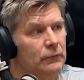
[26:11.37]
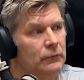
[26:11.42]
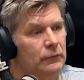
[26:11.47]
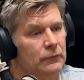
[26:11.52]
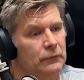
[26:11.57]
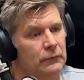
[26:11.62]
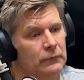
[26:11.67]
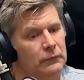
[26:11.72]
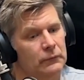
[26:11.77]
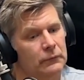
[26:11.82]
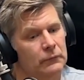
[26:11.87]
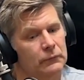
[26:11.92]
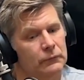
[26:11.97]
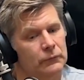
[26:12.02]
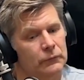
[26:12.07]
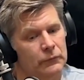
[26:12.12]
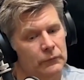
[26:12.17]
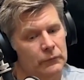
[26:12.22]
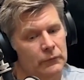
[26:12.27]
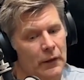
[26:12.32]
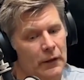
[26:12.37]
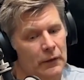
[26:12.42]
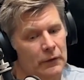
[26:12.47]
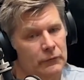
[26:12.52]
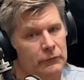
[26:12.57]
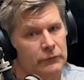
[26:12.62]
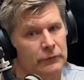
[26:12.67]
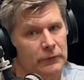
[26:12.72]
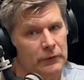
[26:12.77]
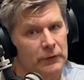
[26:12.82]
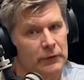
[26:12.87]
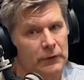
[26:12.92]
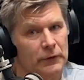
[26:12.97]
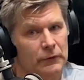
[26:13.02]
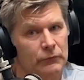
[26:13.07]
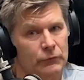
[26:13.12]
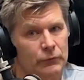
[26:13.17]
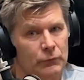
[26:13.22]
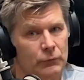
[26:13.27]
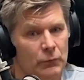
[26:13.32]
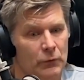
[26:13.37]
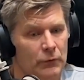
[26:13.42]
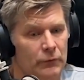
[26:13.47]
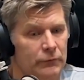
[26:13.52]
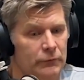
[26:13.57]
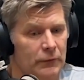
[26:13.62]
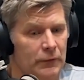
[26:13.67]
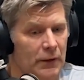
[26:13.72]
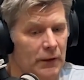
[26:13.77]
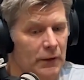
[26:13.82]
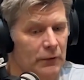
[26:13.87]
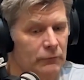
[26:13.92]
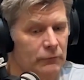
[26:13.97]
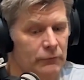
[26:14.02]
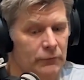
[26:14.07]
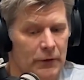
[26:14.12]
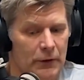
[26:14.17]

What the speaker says: to do RFG if you want to have,